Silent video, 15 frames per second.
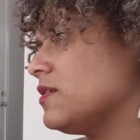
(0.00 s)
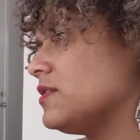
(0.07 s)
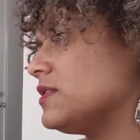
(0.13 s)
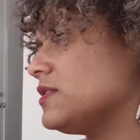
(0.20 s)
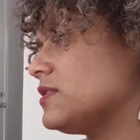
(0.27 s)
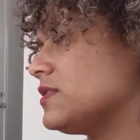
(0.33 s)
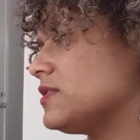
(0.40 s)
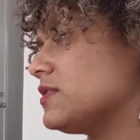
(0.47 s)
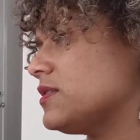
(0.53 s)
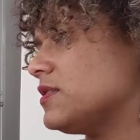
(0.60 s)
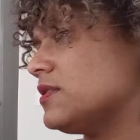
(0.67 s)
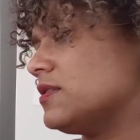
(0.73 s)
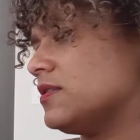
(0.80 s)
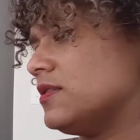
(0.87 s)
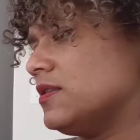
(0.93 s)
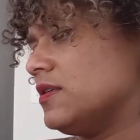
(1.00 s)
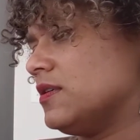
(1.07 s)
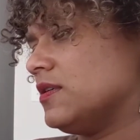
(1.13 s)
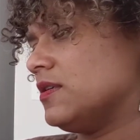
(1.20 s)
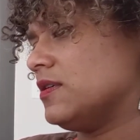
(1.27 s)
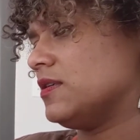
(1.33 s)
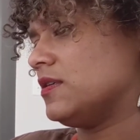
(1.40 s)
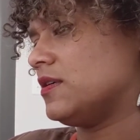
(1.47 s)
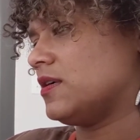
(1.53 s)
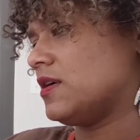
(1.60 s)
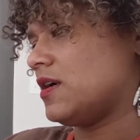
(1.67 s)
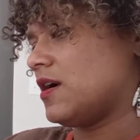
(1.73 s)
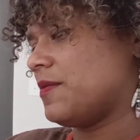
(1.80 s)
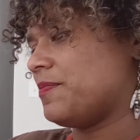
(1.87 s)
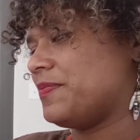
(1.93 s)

It's a